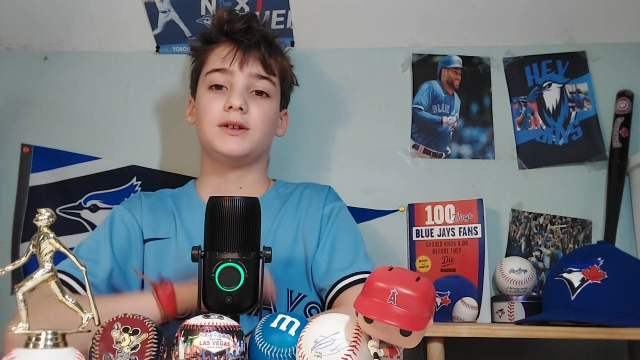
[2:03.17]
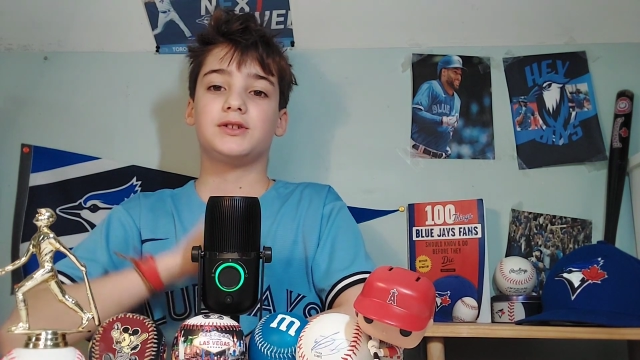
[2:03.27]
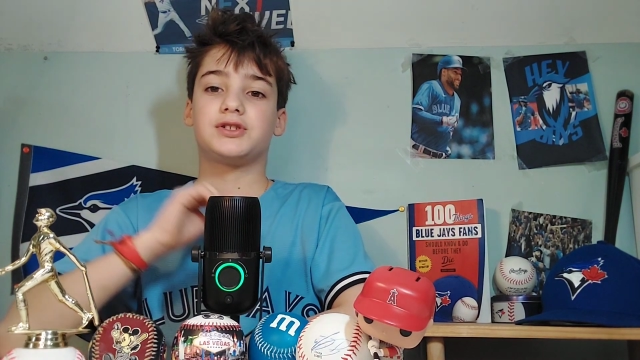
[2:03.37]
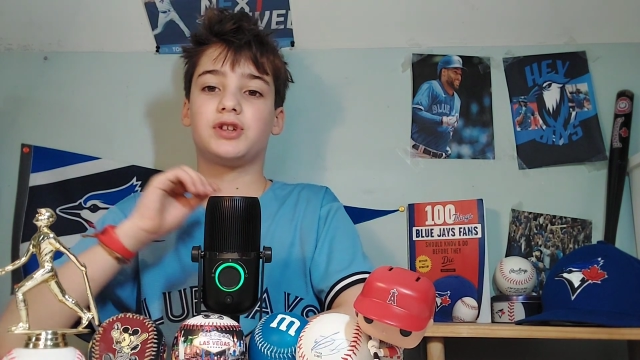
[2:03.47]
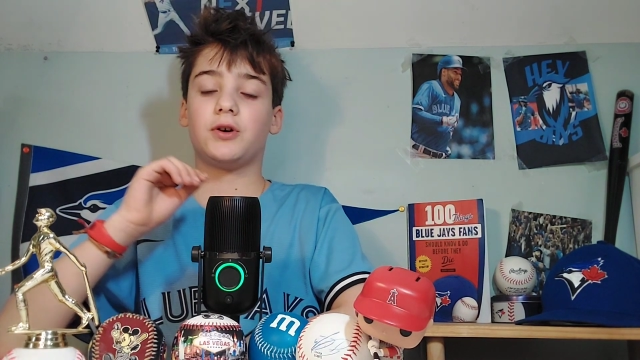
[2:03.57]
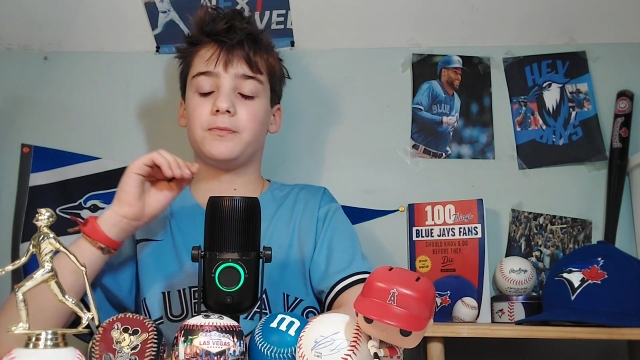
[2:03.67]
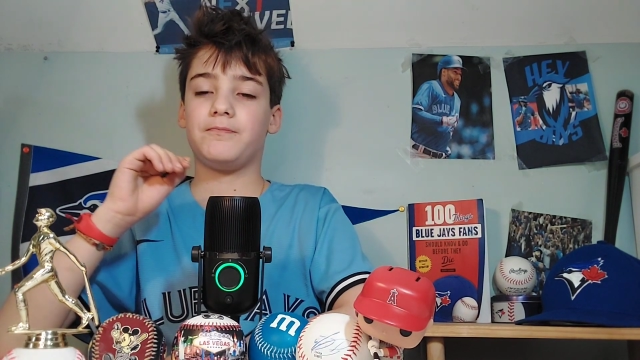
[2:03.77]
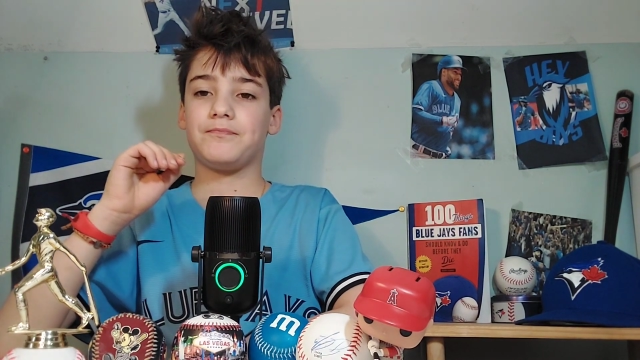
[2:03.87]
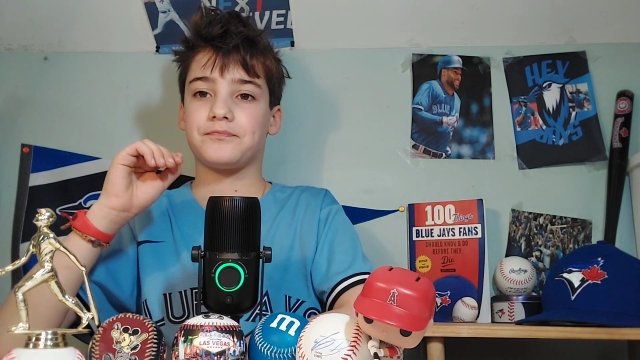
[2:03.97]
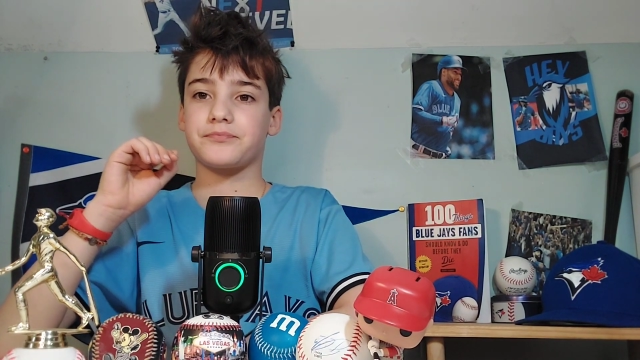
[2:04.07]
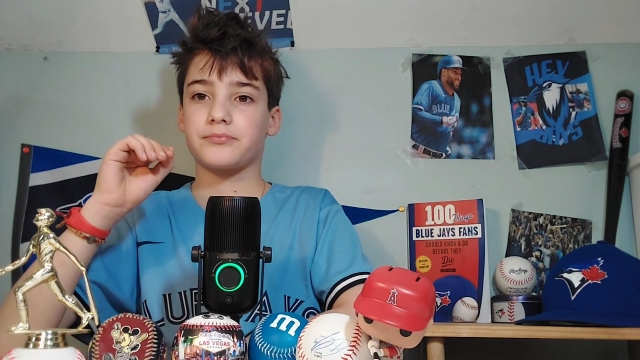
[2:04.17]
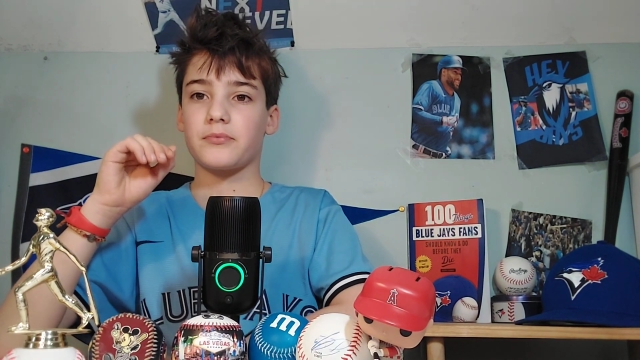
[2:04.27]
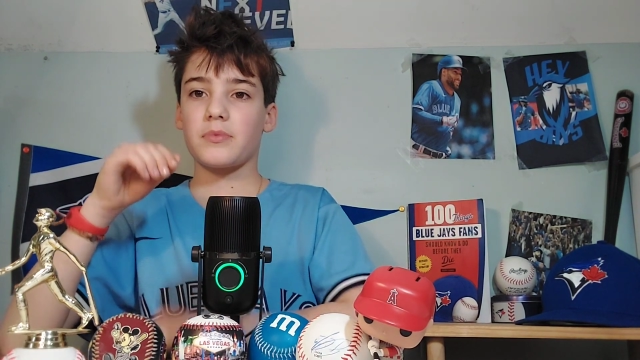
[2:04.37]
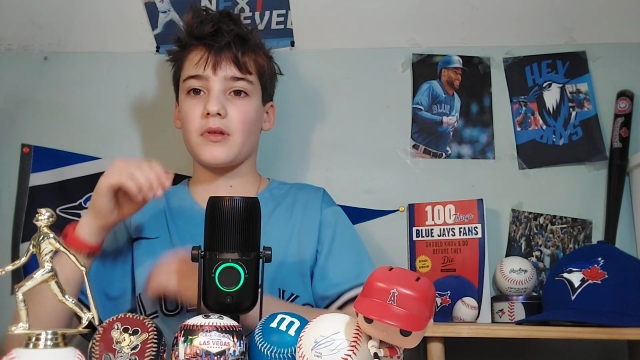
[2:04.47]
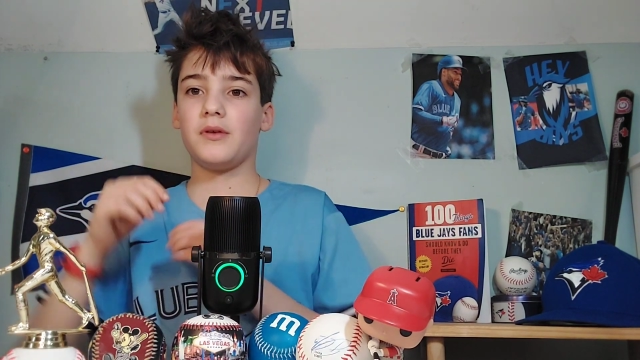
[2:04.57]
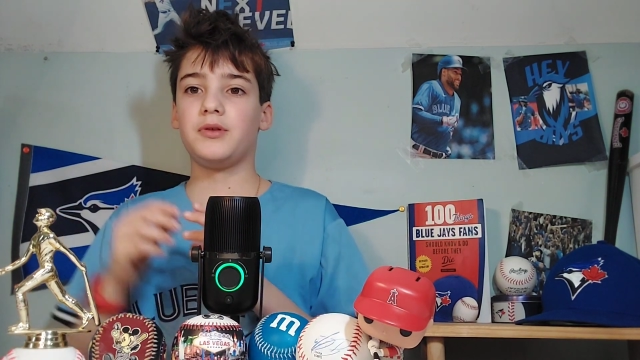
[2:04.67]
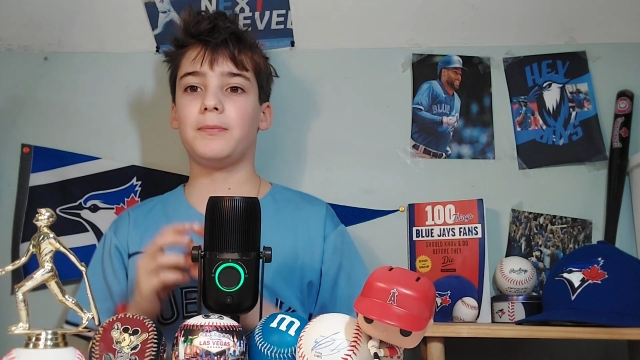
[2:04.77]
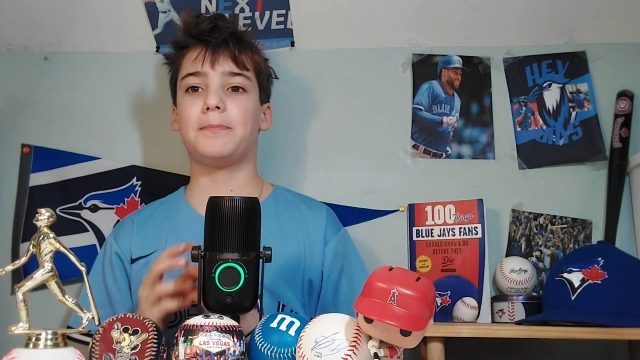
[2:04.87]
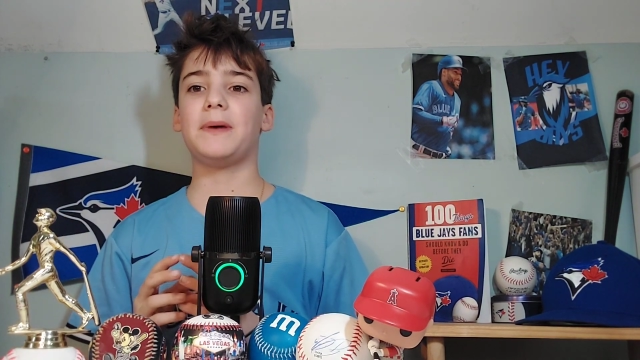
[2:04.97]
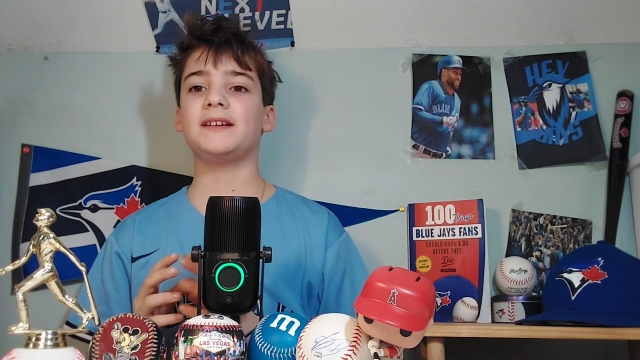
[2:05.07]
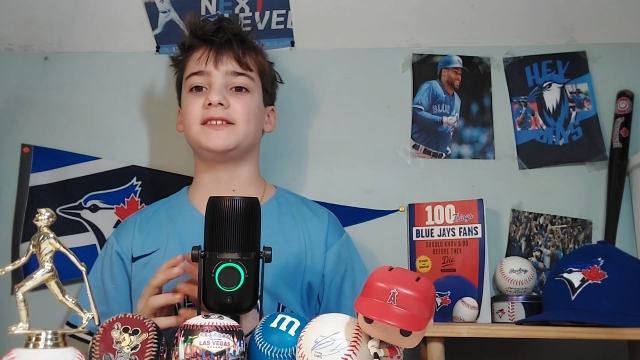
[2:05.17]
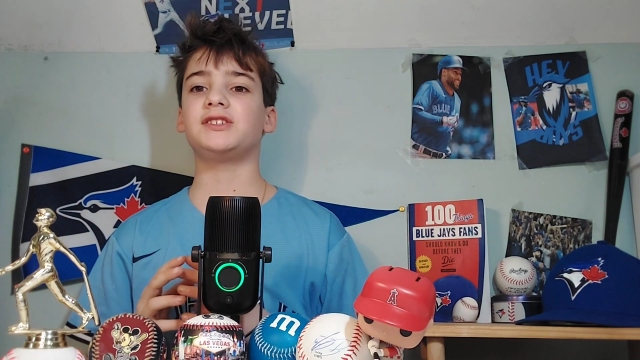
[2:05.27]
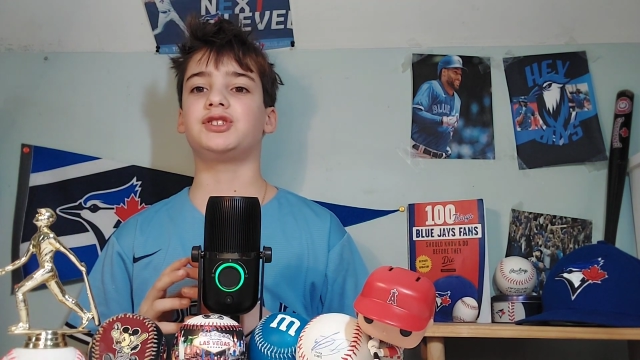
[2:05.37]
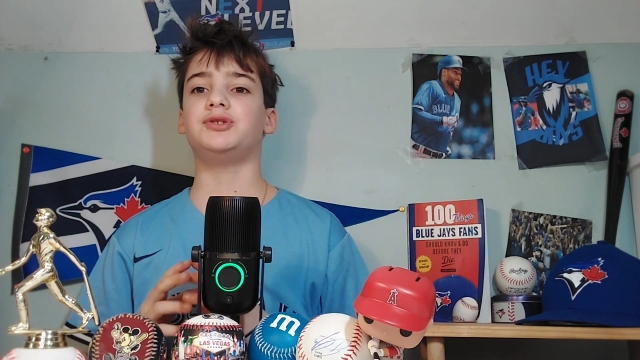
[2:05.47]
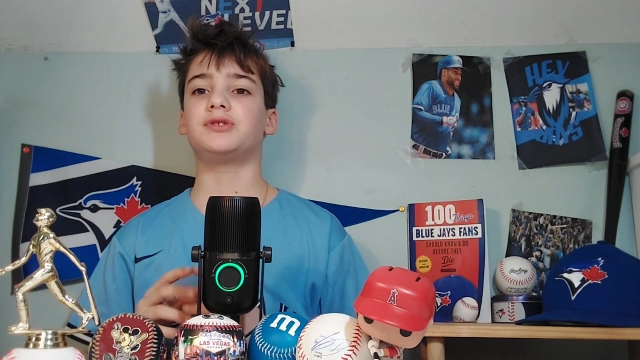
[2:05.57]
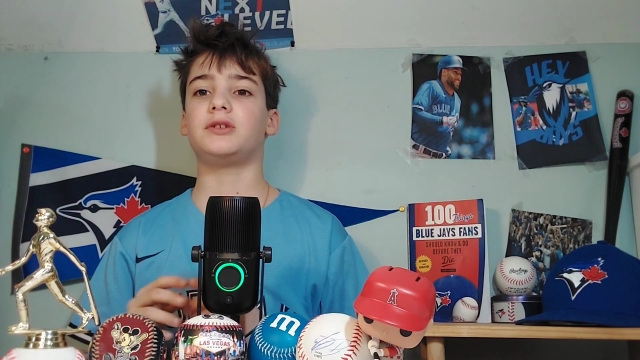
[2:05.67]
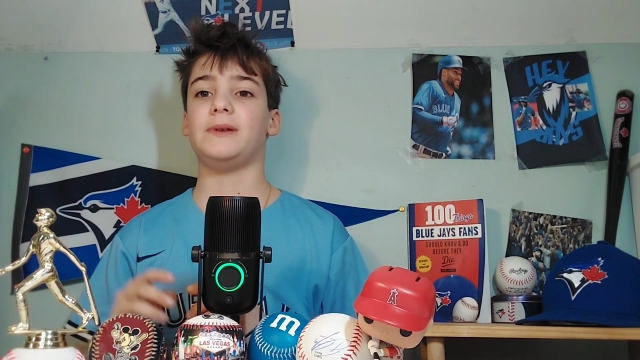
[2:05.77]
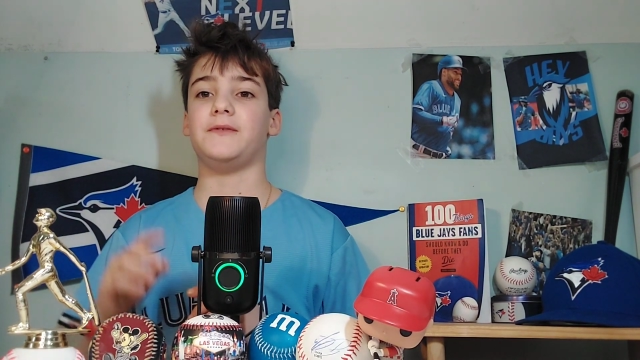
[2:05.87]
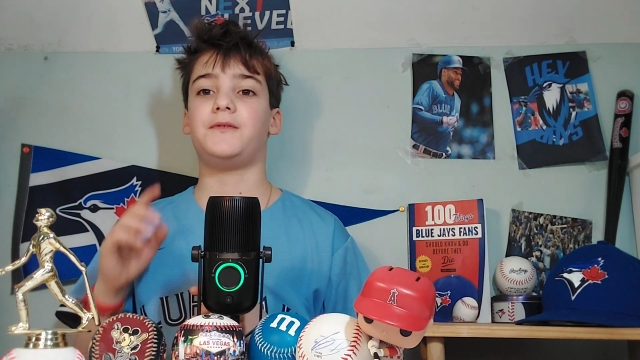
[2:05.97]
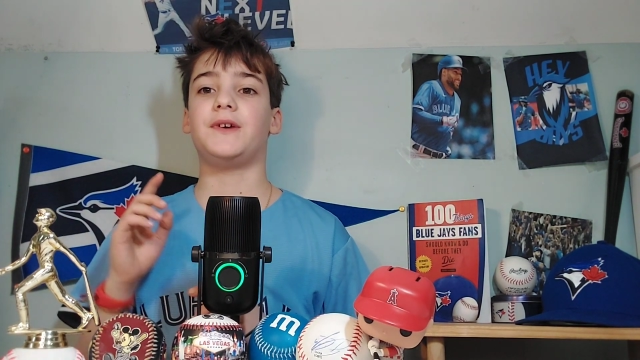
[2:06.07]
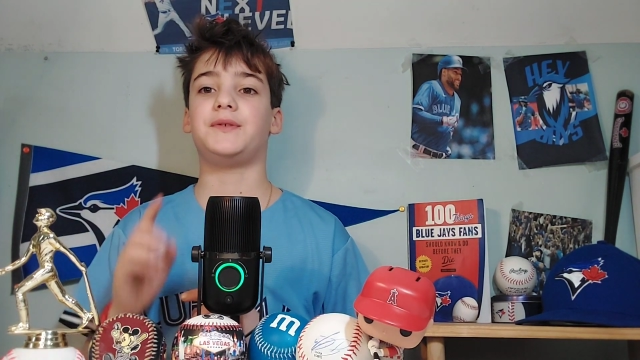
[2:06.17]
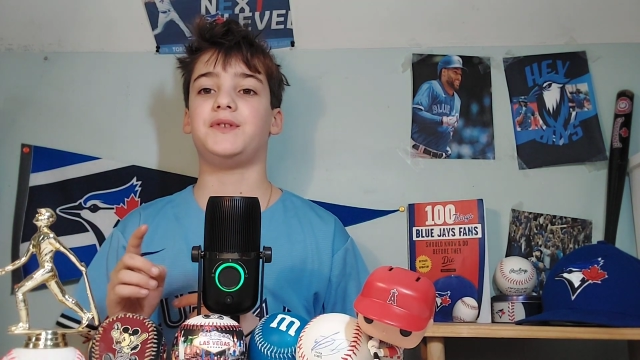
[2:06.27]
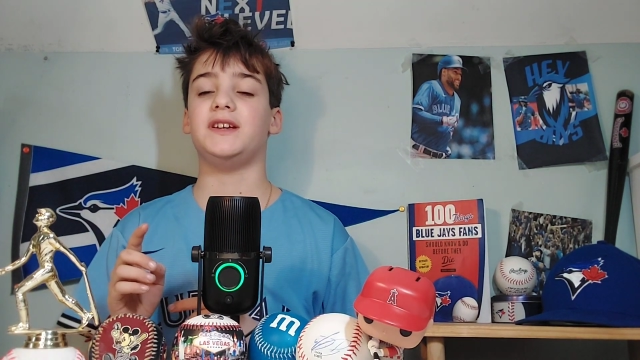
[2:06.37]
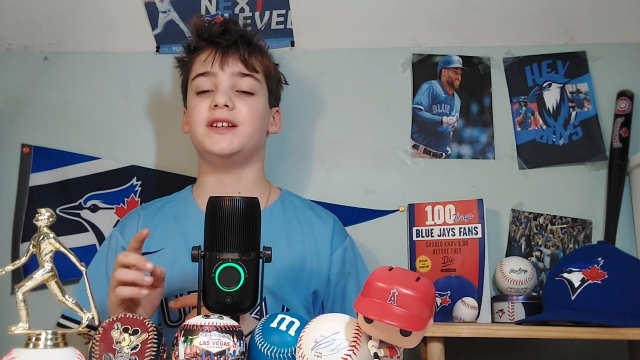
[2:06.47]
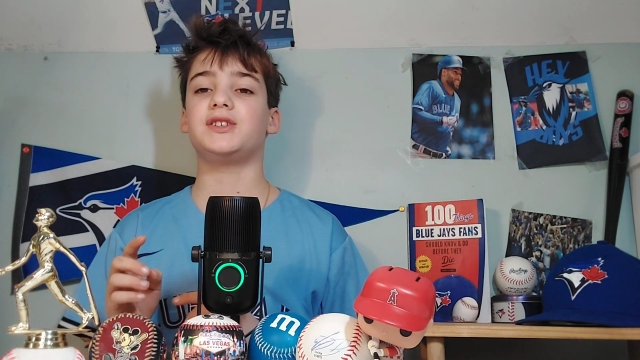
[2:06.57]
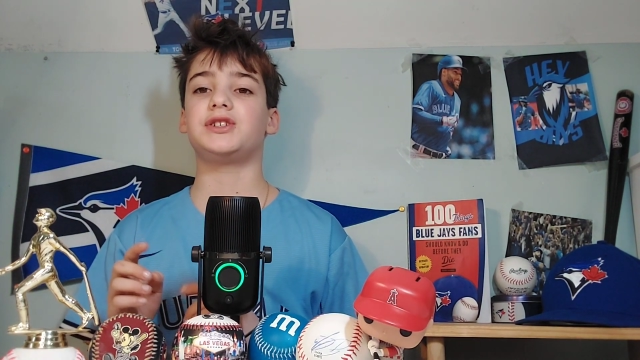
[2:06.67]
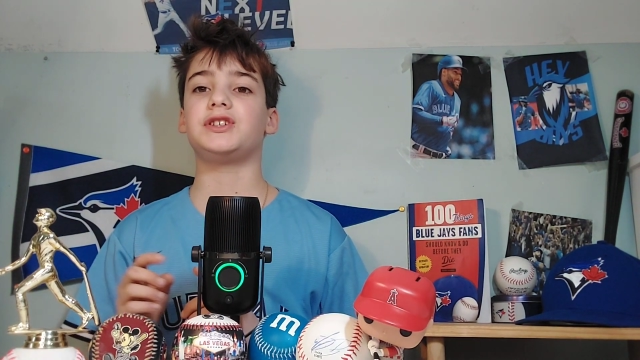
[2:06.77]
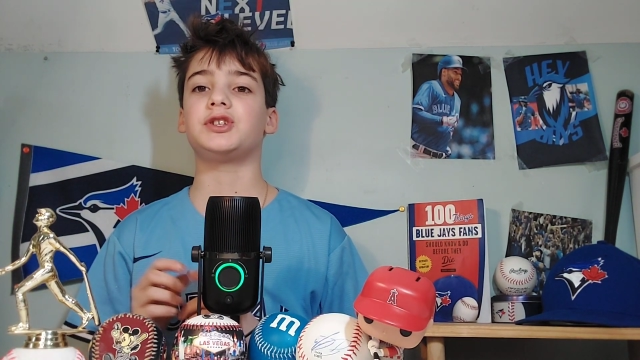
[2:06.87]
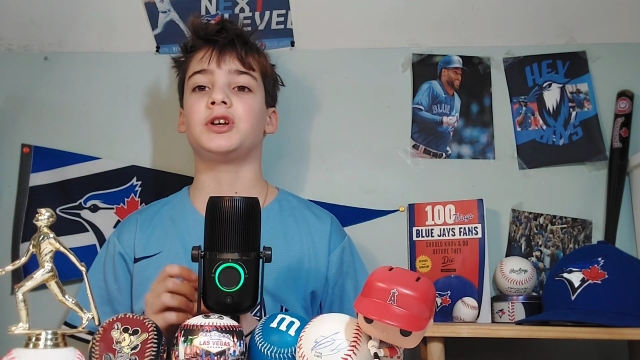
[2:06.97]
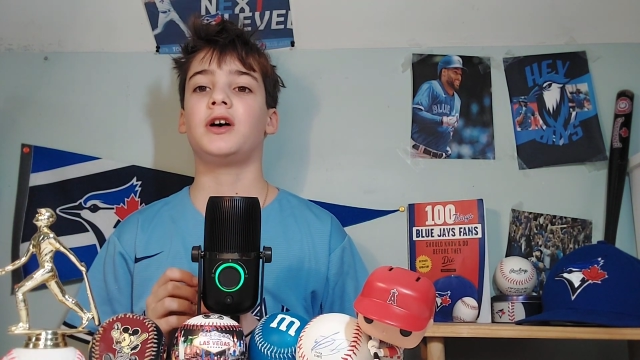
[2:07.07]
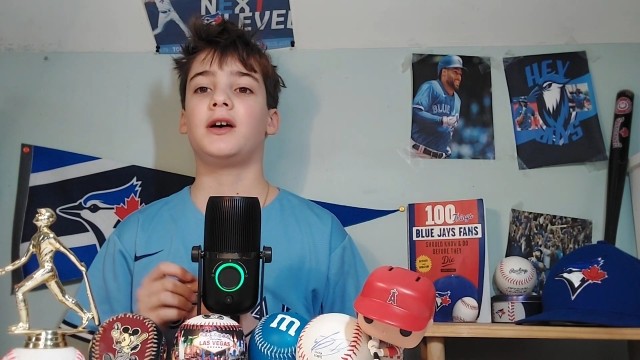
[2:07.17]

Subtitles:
So, the bases used to be 15 inches,